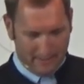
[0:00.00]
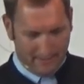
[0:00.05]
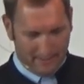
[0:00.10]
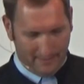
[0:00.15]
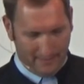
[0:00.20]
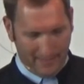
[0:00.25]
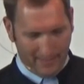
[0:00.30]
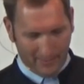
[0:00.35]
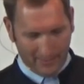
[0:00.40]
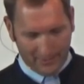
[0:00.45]

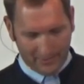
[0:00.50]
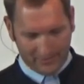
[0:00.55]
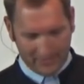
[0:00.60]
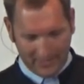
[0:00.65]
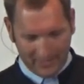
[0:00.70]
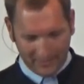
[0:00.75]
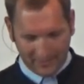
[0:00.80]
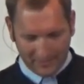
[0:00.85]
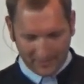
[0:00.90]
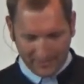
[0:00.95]
They were the
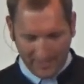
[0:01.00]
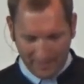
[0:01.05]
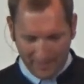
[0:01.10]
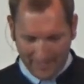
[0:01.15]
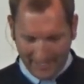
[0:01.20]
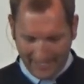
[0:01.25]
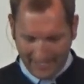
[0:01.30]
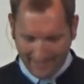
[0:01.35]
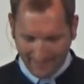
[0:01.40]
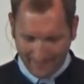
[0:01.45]
sons of
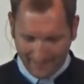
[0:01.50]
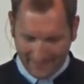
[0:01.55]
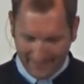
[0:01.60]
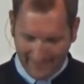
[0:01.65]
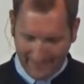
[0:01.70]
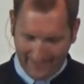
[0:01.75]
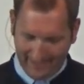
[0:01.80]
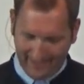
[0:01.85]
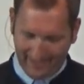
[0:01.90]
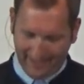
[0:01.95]
Zebedee
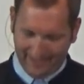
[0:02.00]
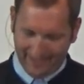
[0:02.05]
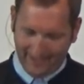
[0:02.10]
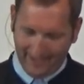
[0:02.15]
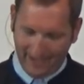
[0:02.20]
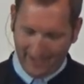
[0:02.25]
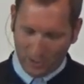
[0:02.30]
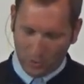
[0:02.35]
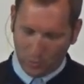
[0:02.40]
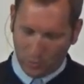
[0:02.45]
and
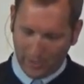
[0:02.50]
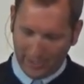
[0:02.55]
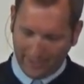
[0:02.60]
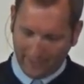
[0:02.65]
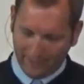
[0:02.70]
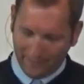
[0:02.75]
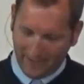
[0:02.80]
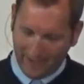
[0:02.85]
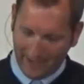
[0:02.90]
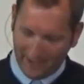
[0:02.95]
had quite
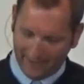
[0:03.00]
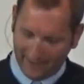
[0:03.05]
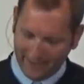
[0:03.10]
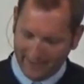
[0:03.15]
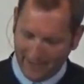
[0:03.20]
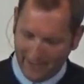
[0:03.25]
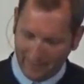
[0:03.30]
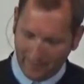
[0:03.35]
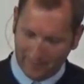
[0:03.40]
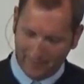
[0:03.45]
fiery
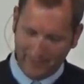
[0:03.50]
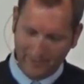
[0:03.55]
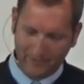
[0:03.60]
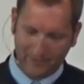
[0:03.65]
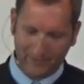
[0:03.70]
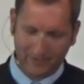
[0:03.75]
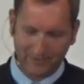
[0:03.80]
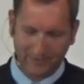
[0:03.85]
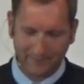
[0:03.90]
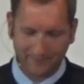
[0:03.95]

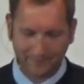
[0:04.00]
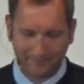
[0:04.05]
temperaments.